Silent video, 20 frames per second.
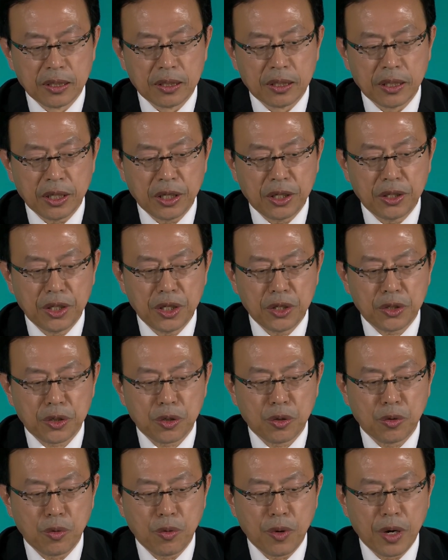The
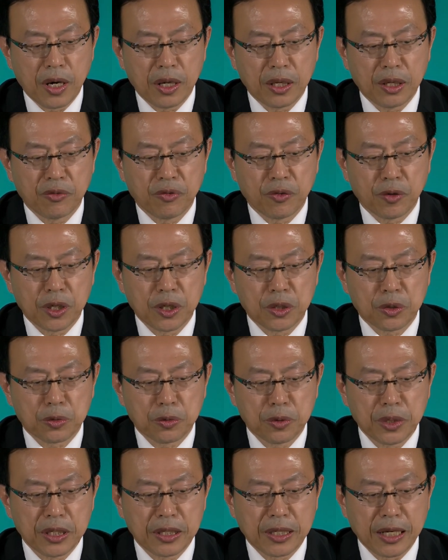initial
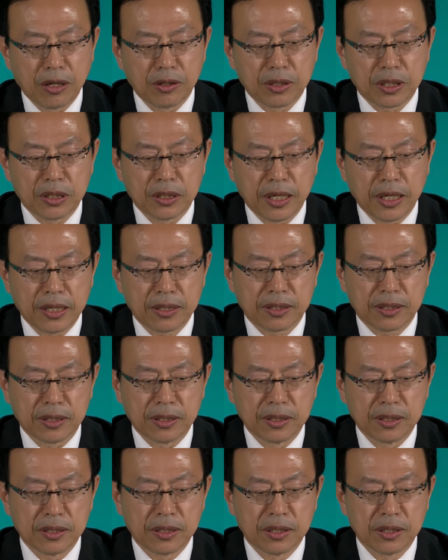143,000
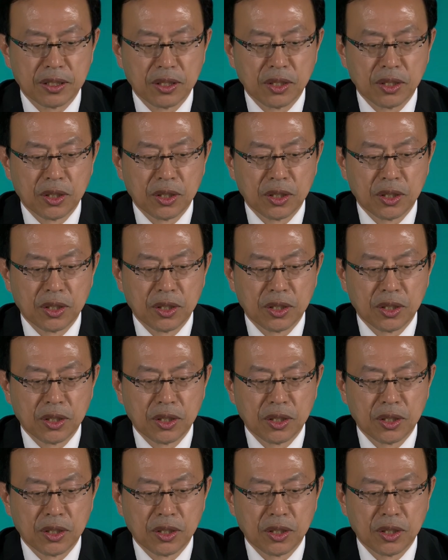hectares,